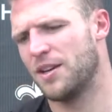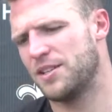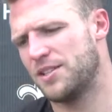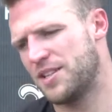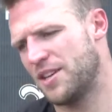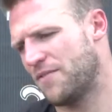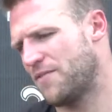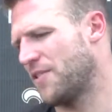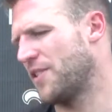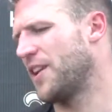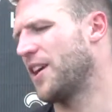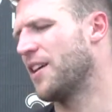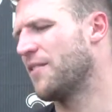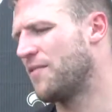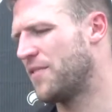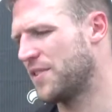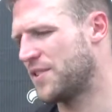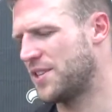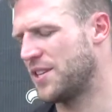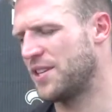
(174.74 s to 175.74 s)
a different
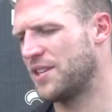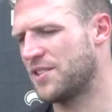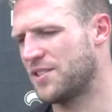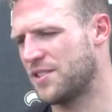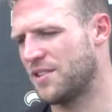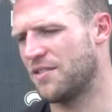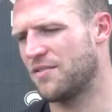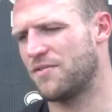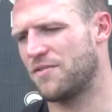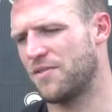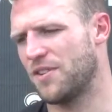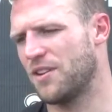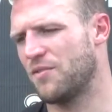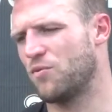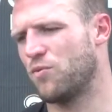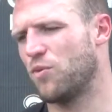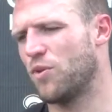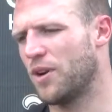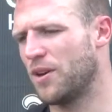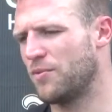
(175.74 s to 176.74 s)
emphasis of,
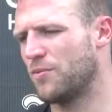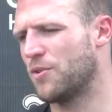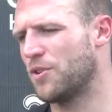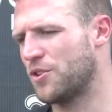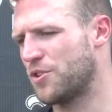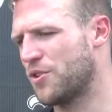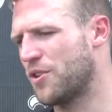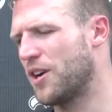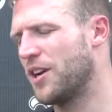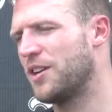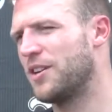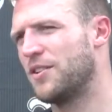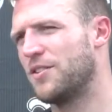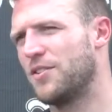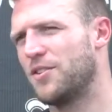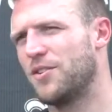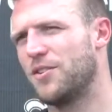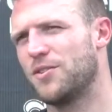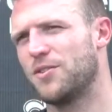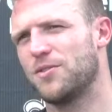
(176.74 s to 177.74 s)
of what we're trying to
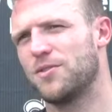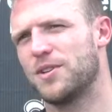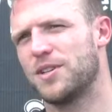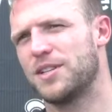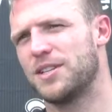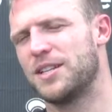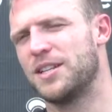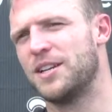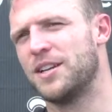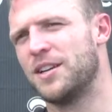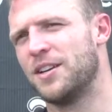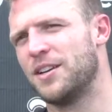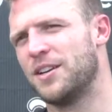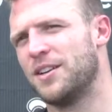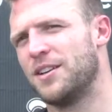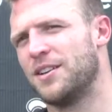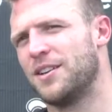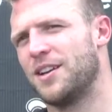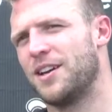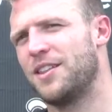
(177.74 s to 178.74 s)
do. And
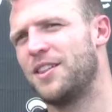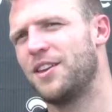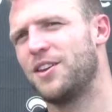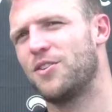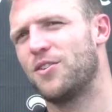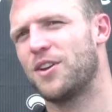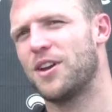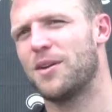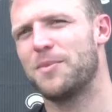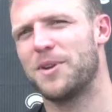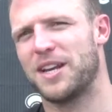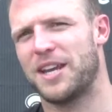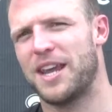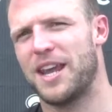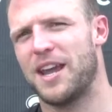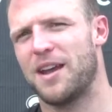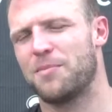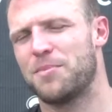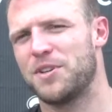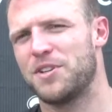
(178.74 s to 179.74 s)
I think you come into
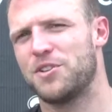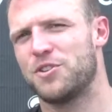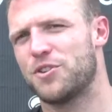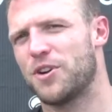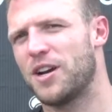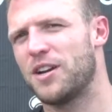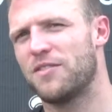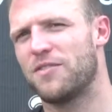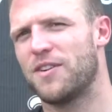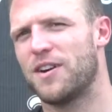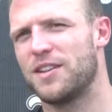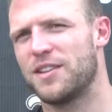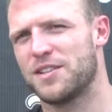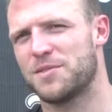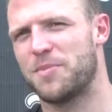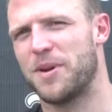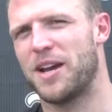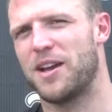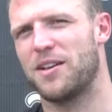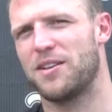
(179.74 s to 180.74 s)
camp and you're trying to find
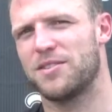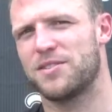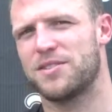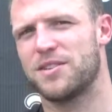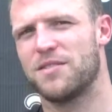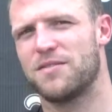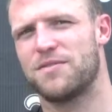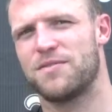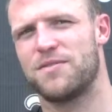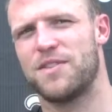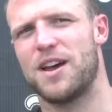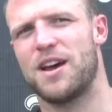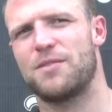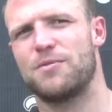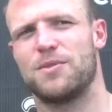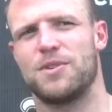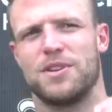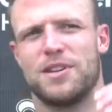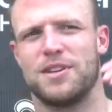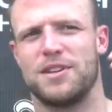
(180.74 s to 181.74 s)
this balance of
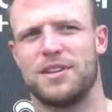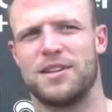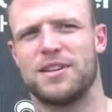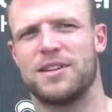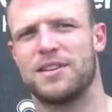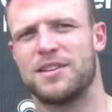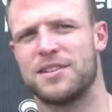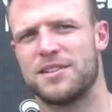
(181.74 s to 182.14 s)
not really